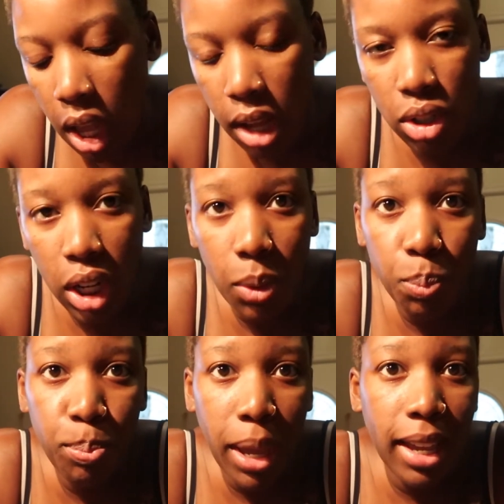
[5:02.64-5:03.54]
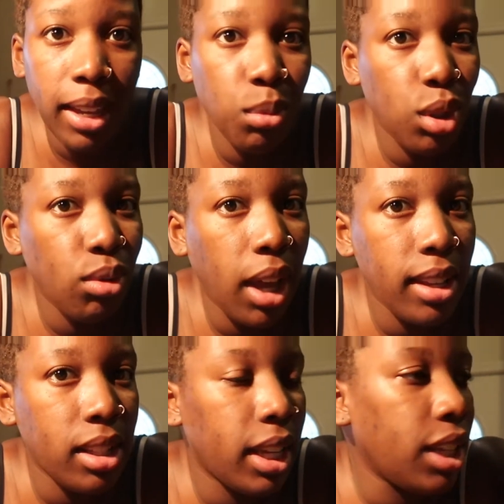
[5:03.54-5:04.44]
I'll check back in with you
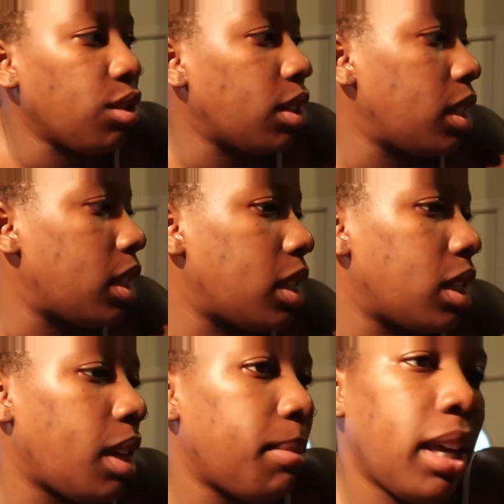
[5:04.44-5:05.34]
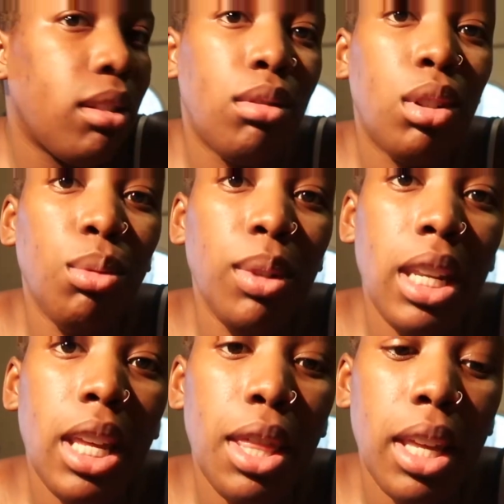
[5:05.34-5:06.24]
guys later because I'm not doing
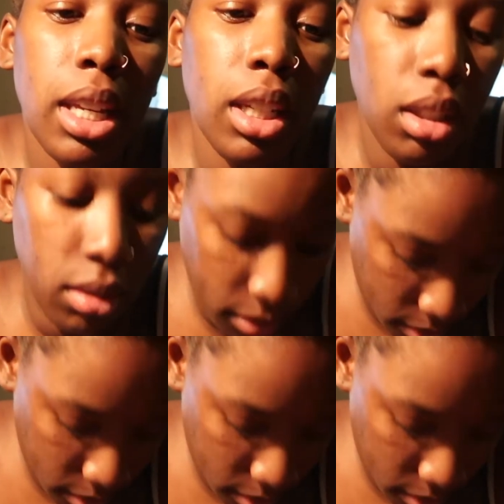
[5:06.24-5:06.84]
anything.